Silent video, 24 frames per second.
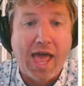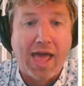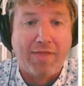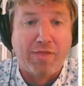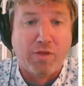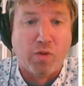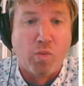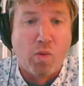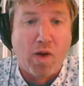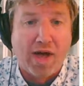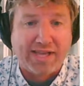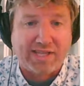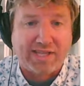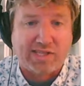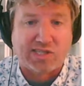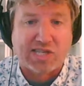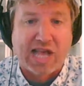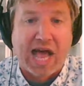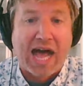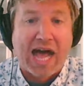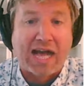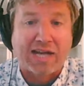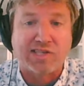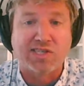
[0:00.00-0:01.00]
and the White
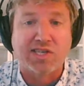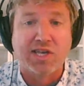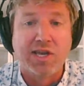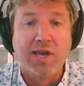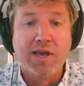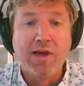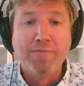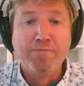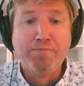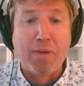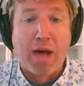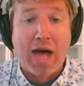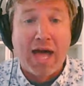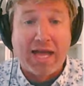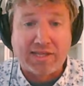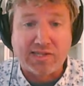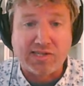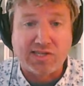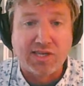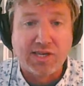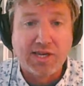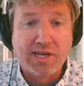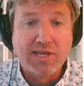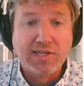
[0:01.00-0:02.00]
Sox.
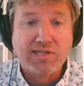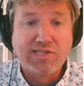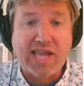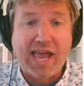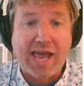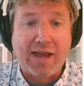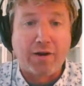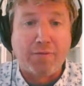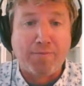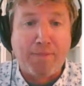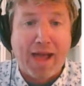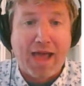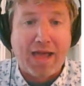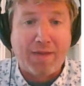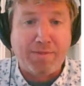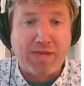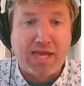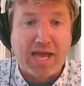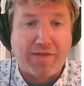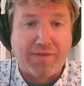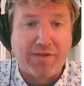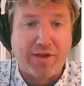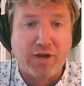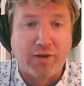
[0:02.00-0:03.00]
But Tanner
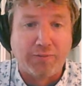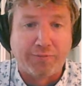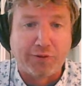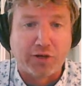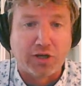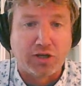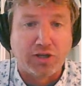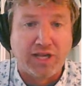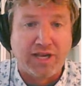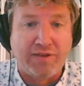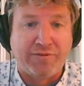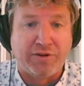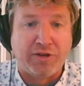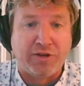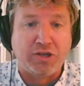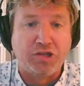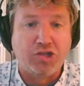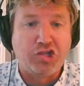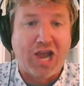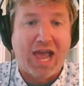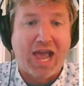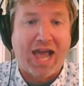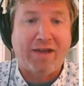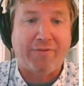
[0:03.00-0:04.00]
Bibee on the hill for Cleveland,
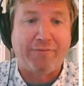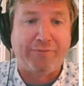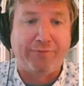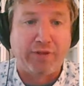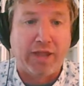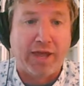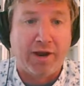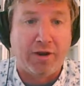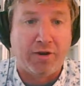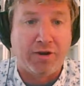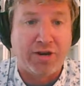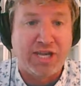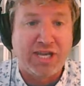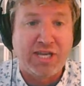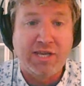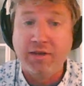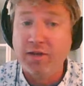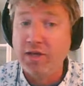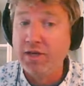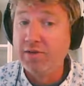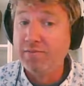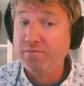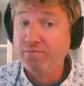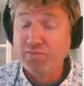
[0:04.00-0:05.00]
Jack
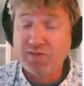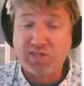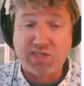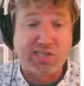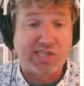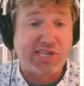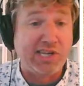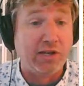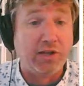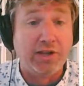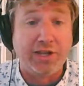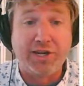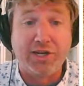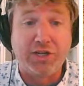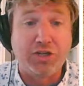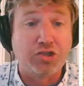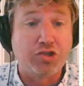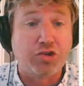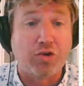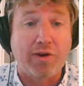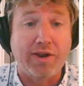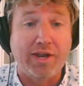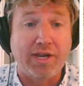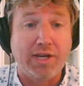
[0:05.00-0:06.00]
Flaherty, still in a
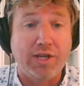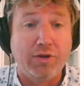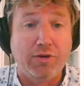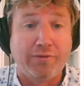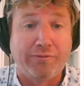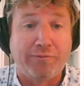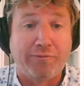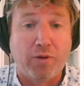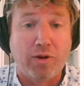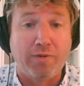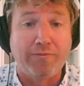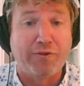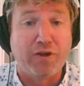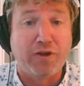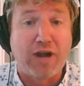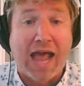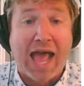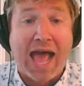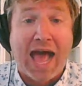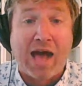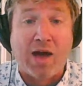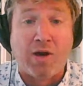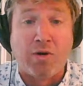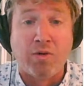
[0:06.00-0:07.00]
Detroit uniform for
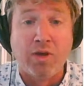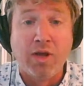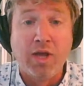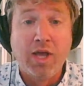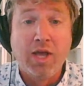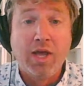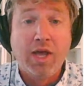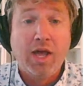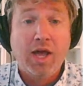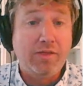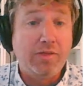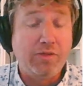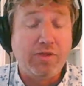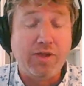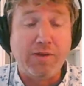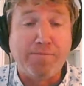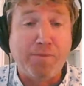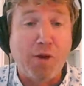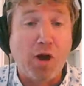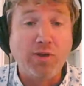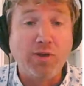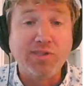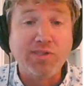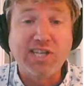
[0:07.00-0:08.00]
now. The
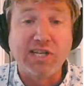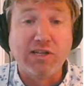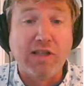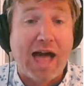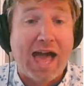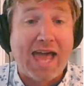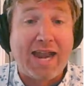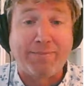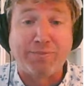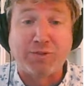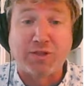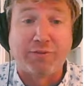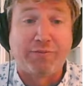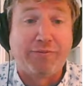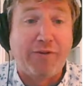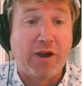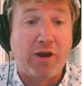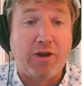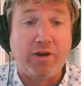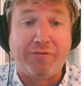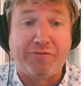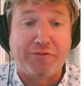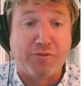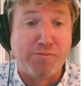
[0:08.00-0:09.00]
opposing lineups are
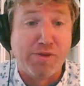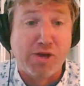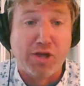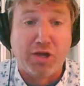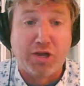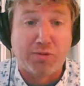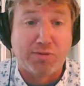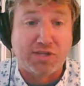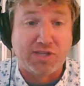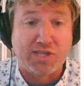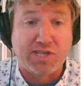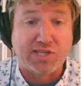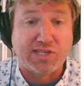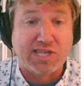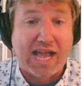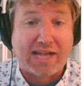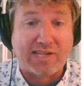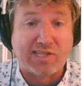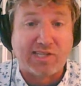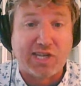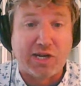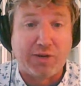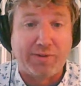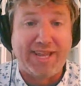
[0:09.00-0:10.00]
very familiar with these
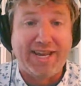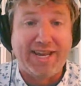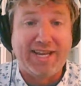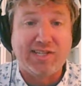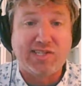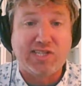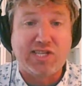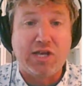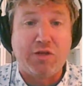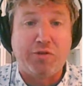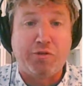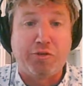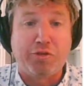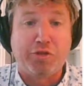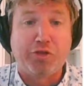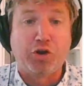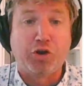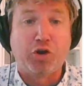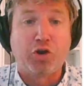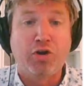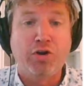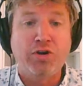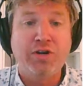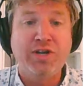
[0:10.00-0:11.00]
guys. You know it is the
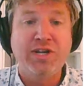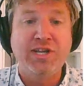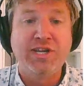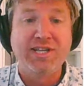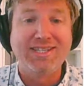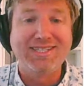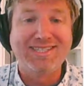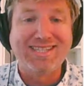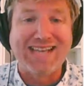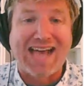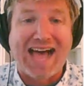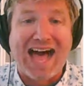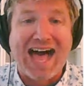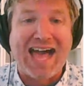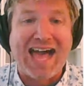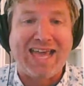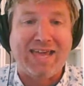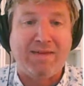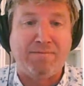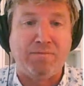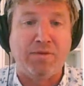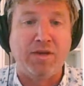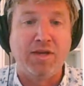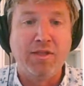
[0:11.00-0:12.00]
third
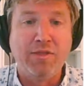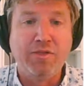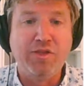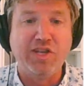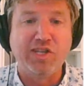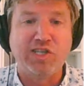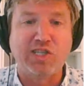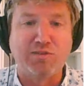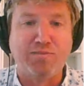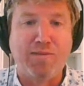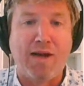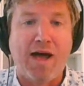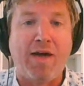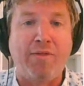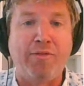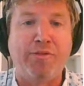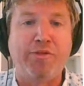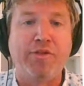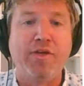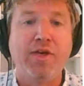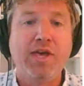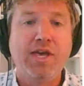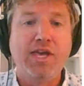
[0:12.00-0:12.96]
time this month